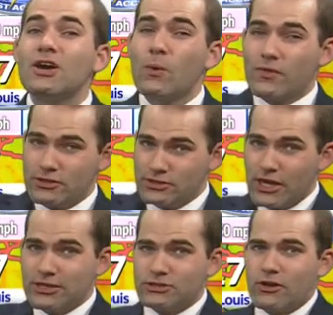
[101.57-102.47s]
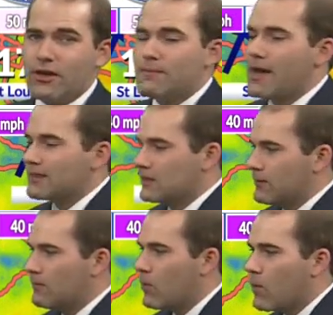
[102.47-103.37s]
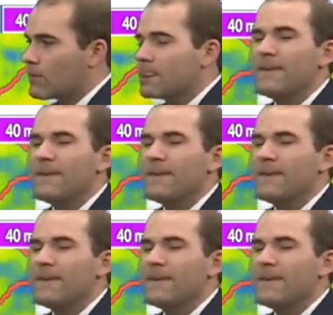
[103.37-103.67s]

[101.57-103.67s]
where the sun started to come out a little bit more.